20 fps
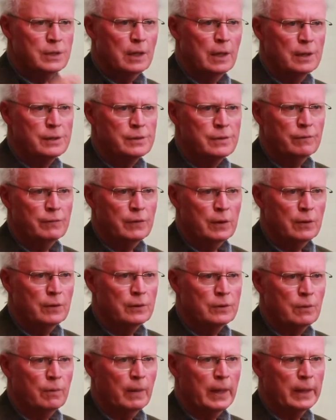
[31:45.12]
size of
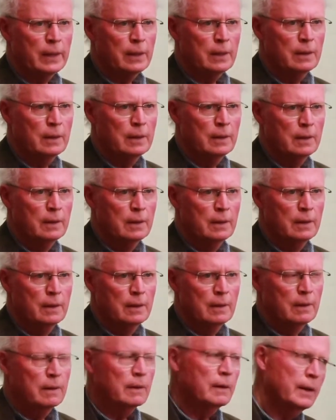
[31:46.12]
the earthquake.
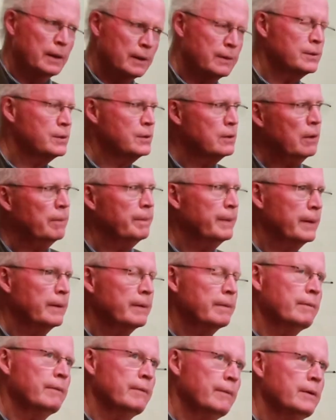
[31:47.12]
They'd stop
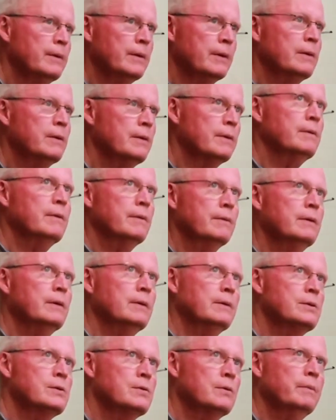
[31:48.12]
and, I
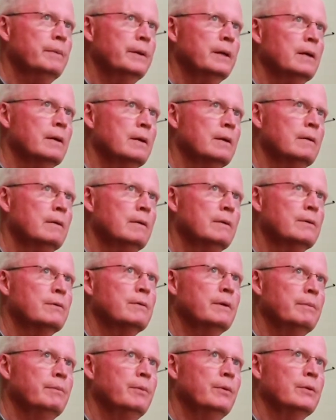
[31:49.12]
think this will be a
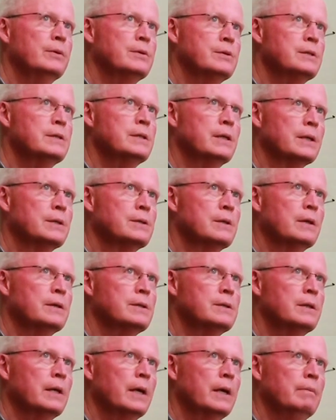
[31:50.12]
3.6,
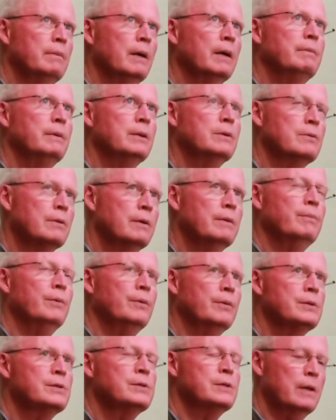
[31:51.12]
I'd say, maybe
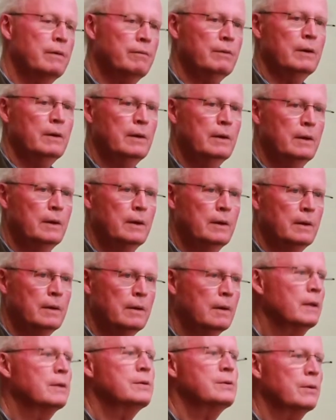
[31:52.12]
3.7.
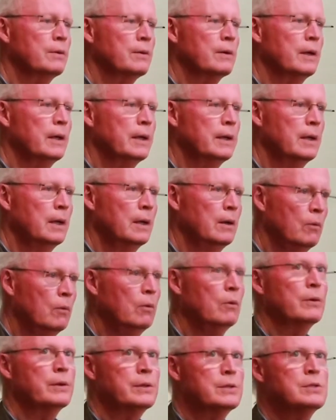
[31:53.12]
That's all right.
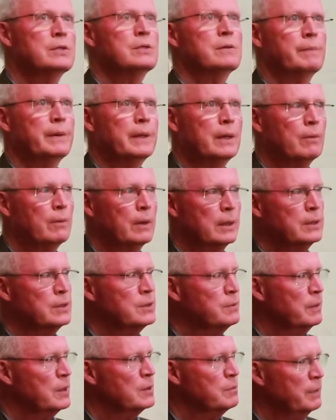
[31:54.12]
Well, this is a bigger one.
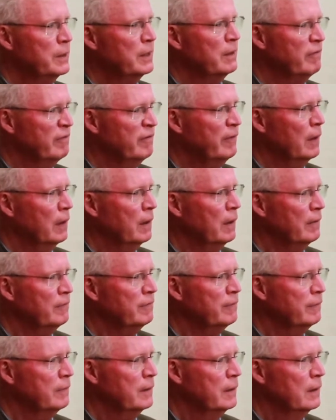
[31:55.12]
This must be a
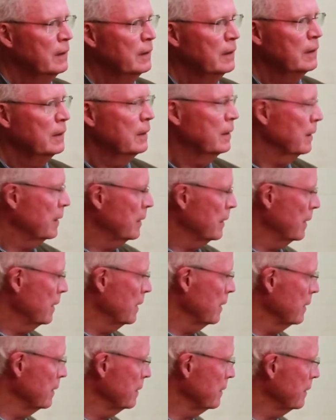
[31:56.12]
5.
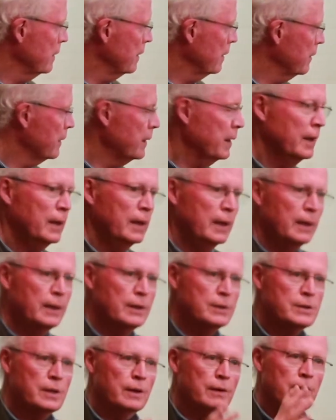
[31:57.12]

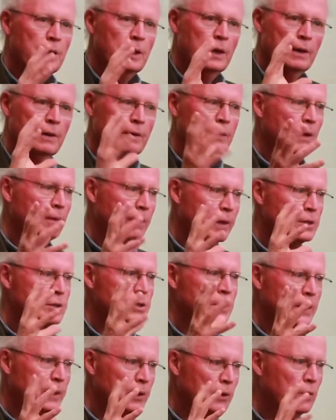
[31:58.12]
So they're
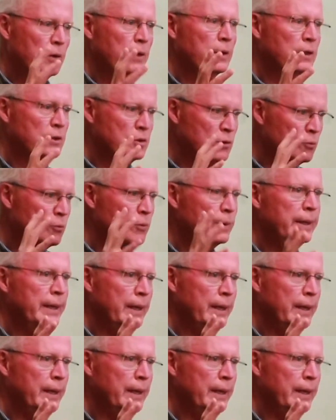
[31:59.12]
actually learning to